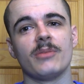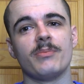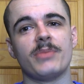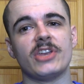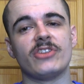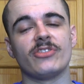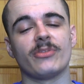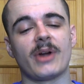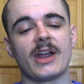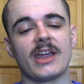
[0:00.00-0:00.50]

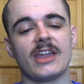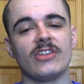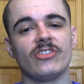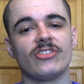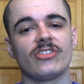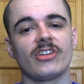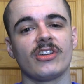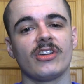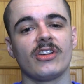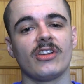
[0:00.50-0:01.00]
beta
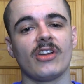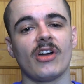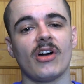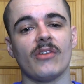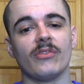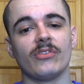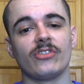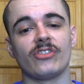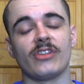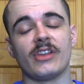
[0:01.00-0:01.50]
rays.
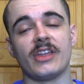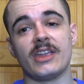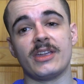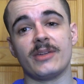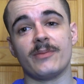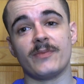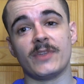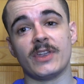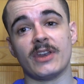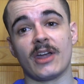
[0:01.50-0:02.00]

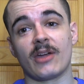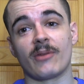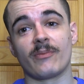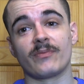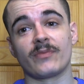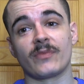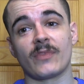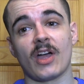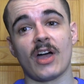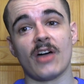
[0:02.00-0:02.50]
Obviously, you know,
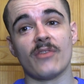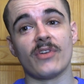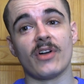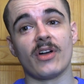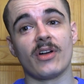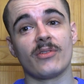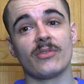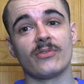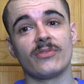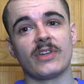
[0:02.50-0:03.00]

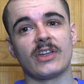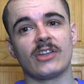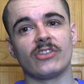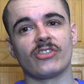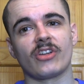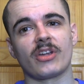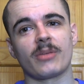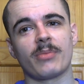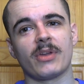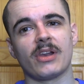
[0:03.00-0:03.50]
other
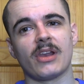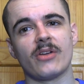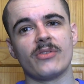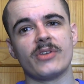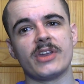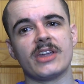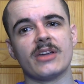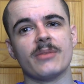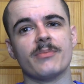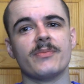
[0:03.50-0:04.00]
things like
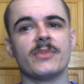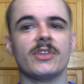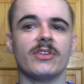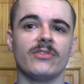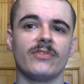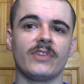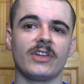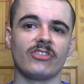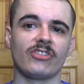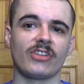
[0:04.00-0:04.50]
polonium
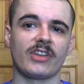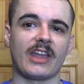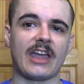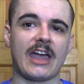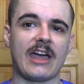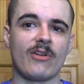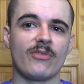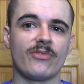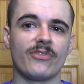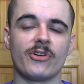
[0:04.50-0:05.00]
and things like
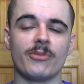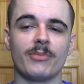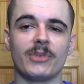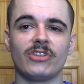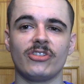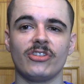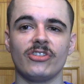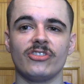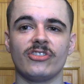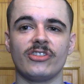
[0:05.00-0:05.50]
that, alpha
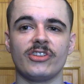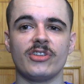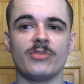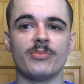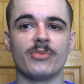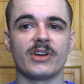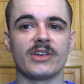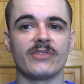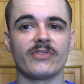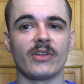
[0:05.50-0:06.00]
emitters, you
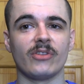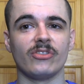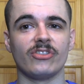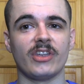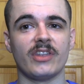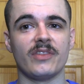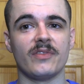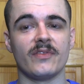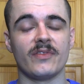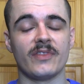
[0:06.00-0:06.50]
breathe those
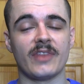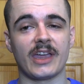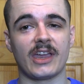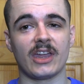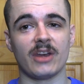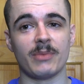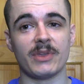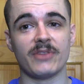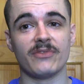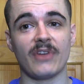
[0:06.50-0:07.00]
in, they're
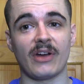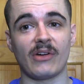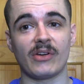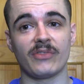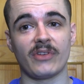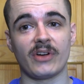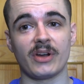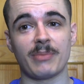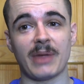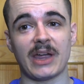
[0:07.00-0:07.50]
going to be very,
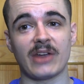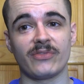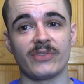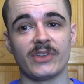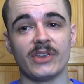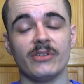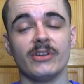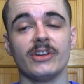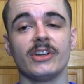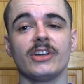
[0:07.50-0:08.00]
very bad
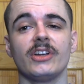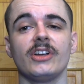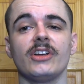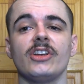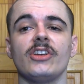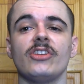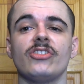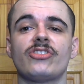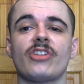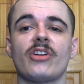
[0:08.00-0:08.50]
for you.
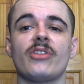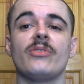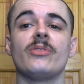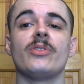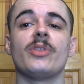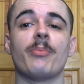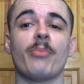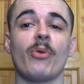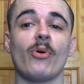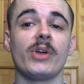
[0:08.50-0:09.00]
So
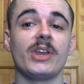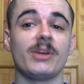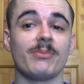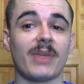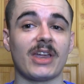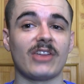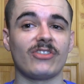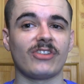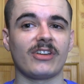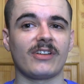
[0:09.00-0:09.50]
the point
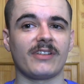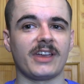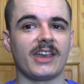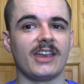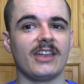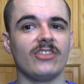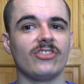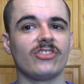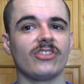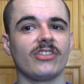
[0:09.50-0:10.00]

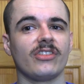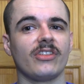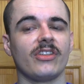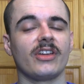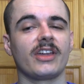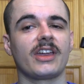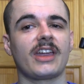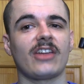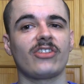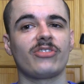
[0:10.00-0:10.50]
basically is
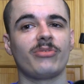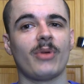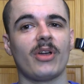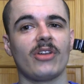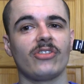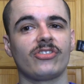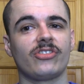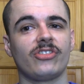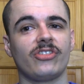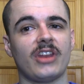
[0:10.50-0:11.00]
that gas
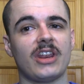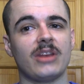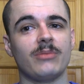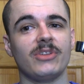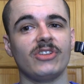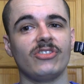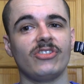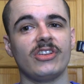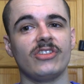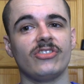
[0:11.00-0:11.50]
masks and
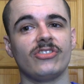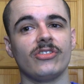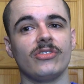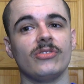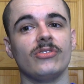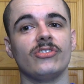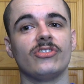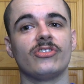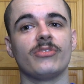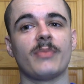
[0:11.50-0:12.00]
NBC
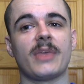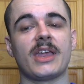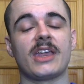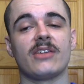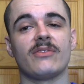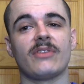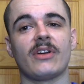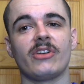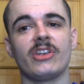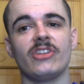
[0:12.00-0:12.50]
suits
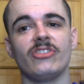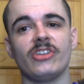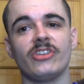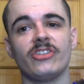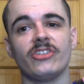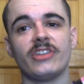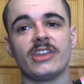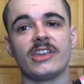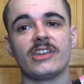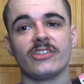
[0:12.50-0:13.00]
make it very easy
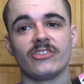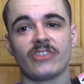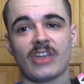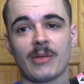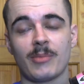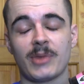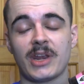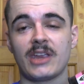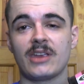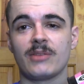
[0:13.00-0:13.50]
to
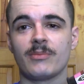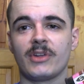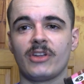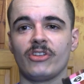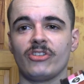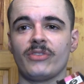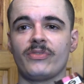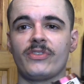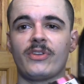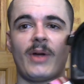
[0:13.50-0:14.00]
decontaminate
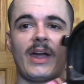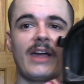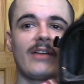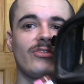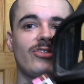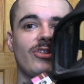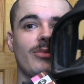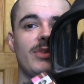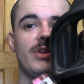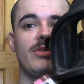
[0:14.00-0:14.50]
because if you
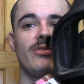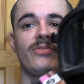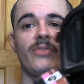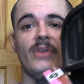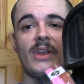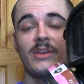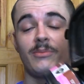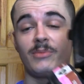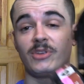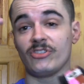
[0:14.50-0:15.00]
have somebody with
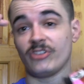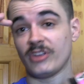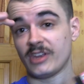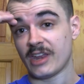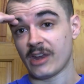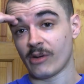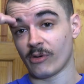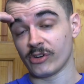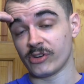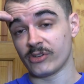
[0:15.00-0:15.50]
full NBC
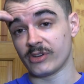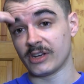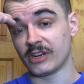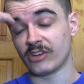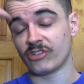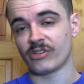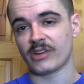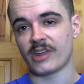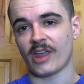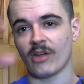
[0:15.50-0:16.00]
gear on, you can
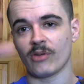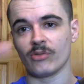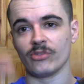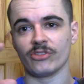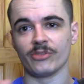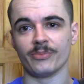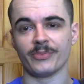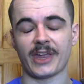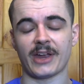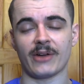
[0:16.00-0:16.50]
literally
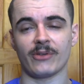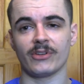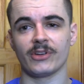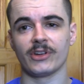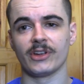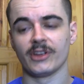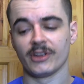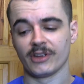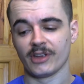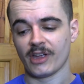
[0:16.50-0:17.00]
hose them down,
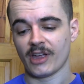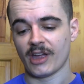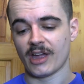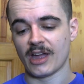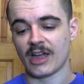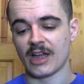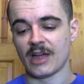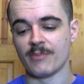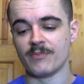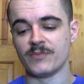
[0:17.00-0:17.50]

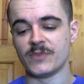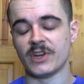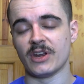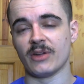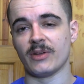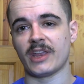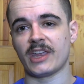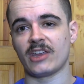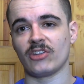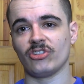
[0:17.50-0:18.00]
um, you
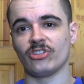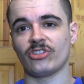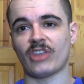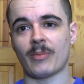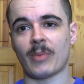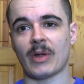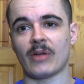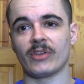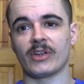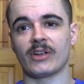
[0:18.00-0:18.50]
know, and they can
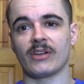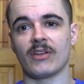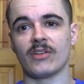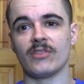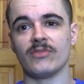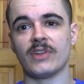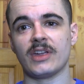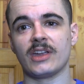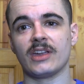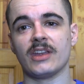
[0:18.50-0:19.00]
step out the
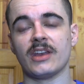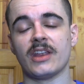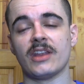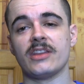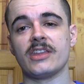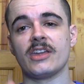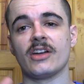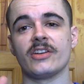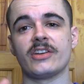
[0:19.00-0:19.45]
clothing. And then the